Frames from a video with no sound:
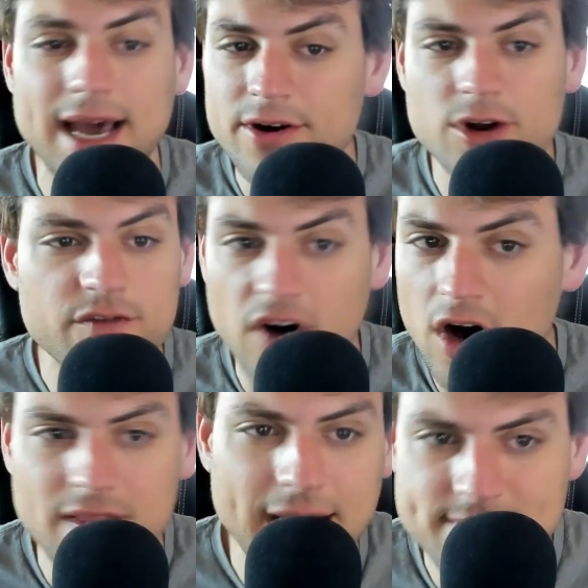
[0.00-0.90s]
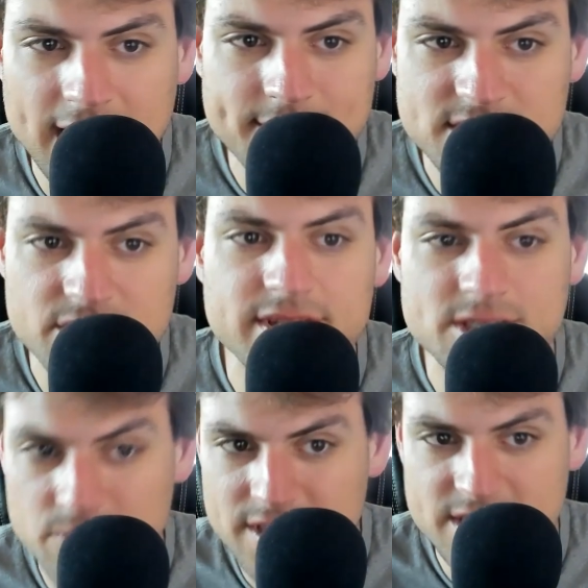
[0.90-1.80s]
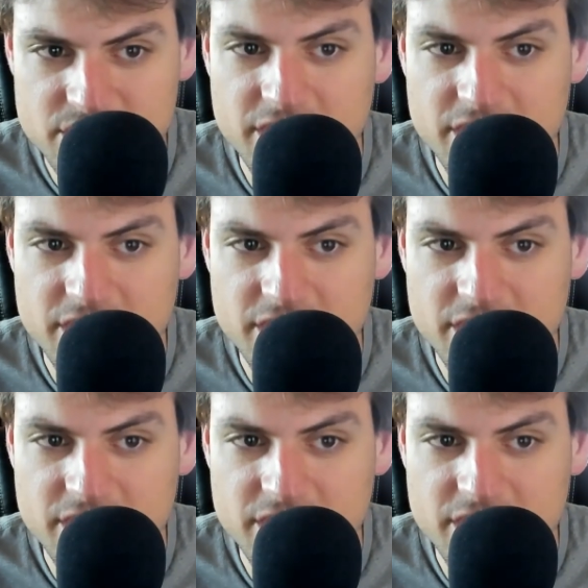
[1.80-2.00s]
I don't know if all laptops do this with this